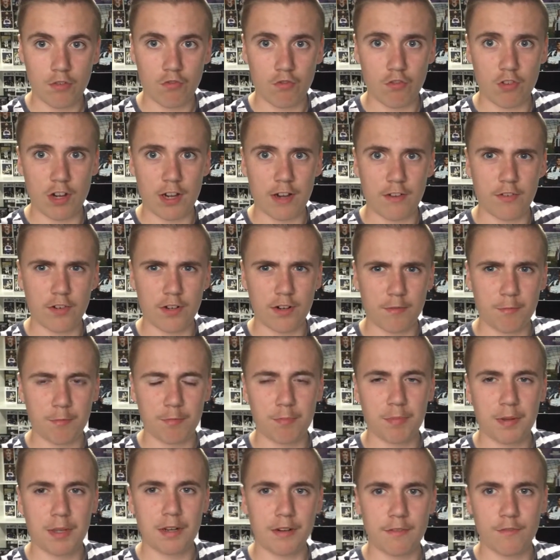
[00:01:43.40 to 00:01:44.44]
Right, everyone,
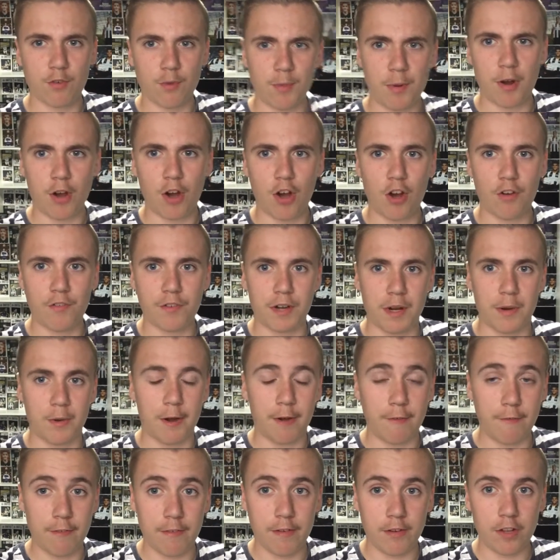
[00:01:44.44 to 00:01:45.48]
I've been in for about half an hour.
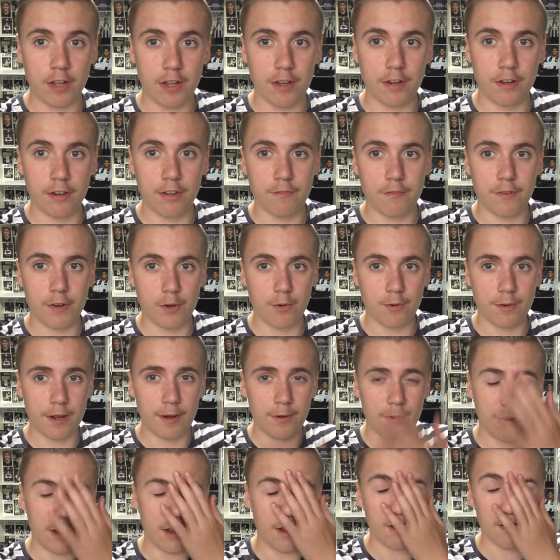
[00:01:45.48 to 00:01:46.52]
I've literally ended the video
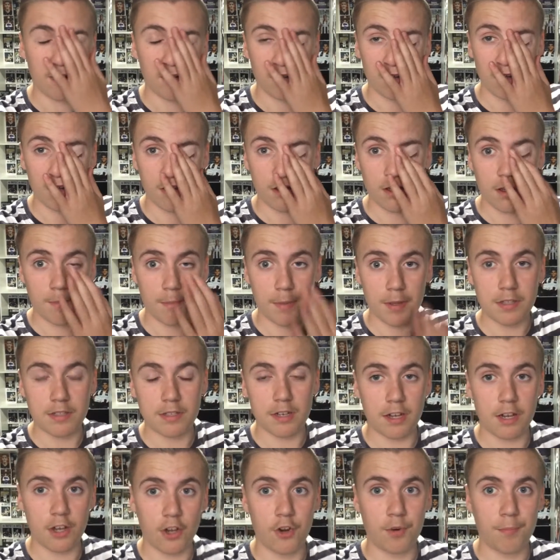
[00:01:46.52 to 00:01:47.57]
now. Bit
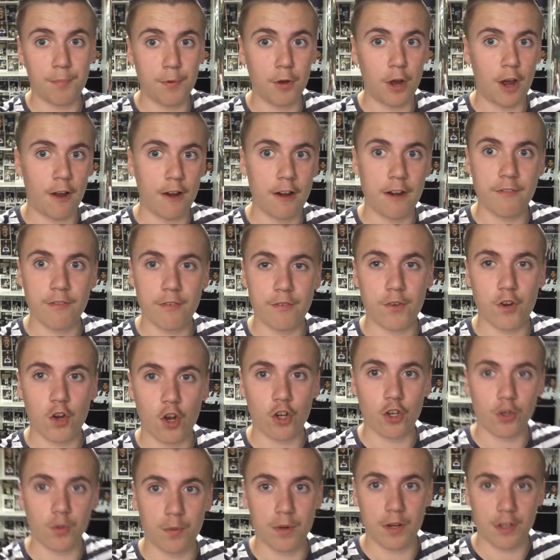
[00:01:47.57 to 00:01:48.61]
tired, but I literally
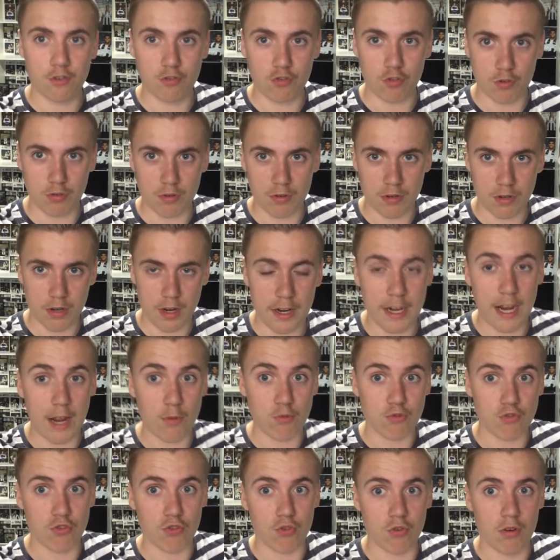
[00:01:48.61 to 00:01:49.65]
forgot to do an intro, an
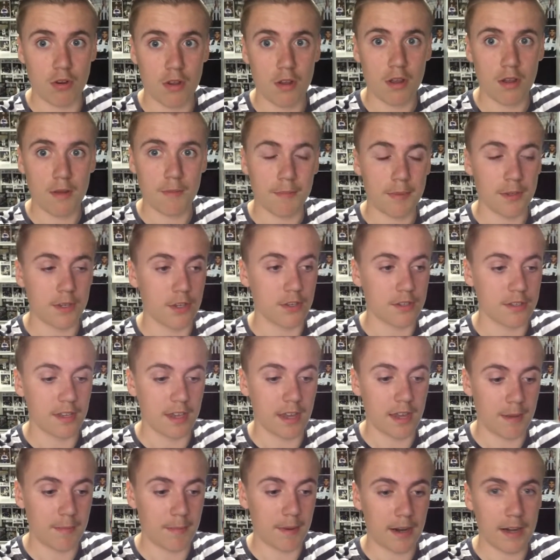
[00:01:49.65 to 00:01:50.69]
outro, because
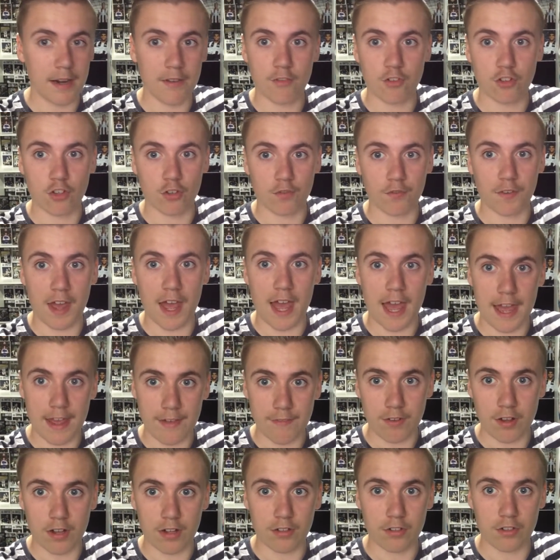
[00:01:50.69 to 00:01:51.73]
I literally took
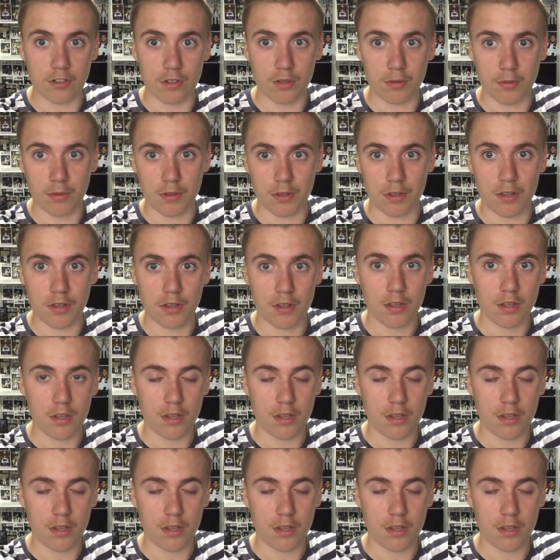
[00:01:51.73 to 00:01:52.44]
forever to do the